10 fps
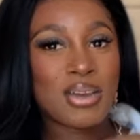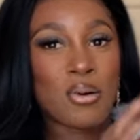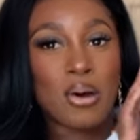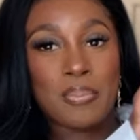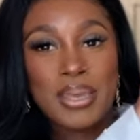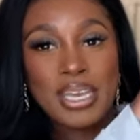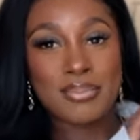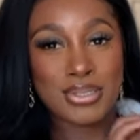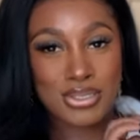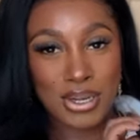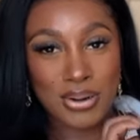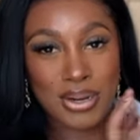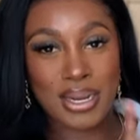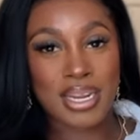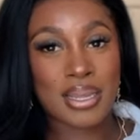well, peekaboo
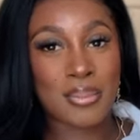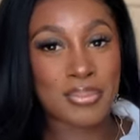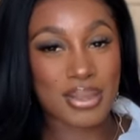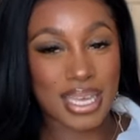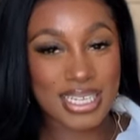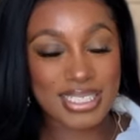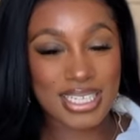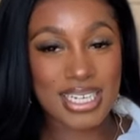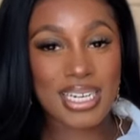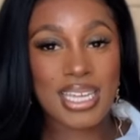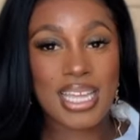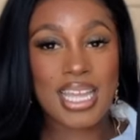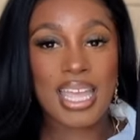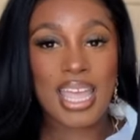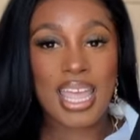shoulder blazer.
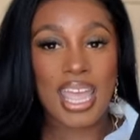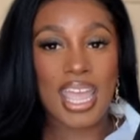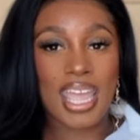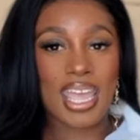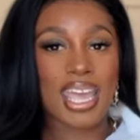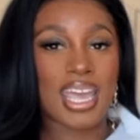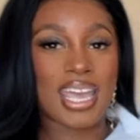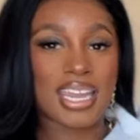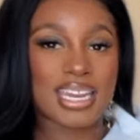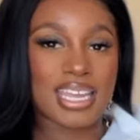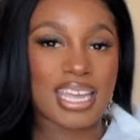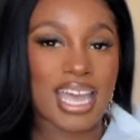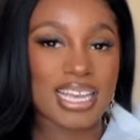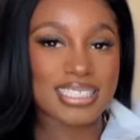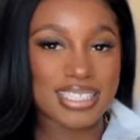And it
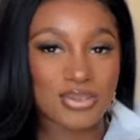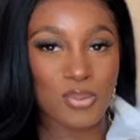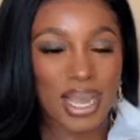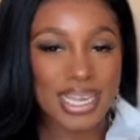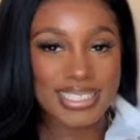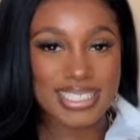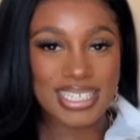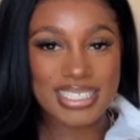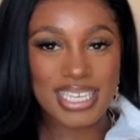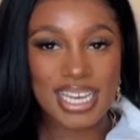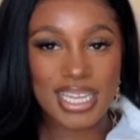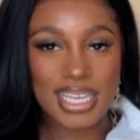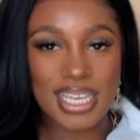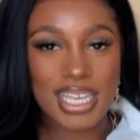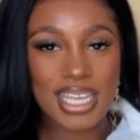has this white
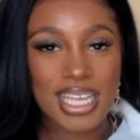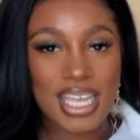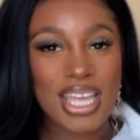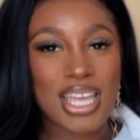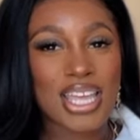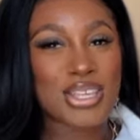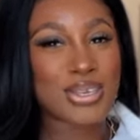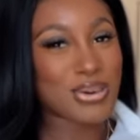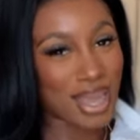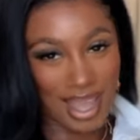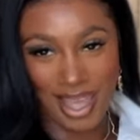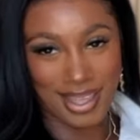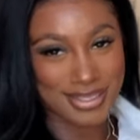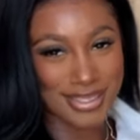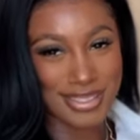detailing. You
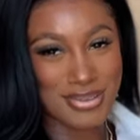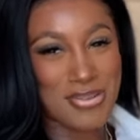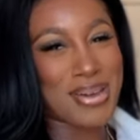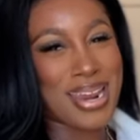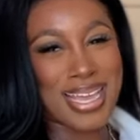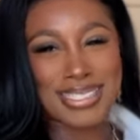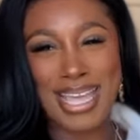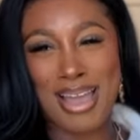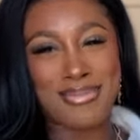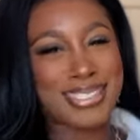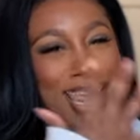guys, when I say I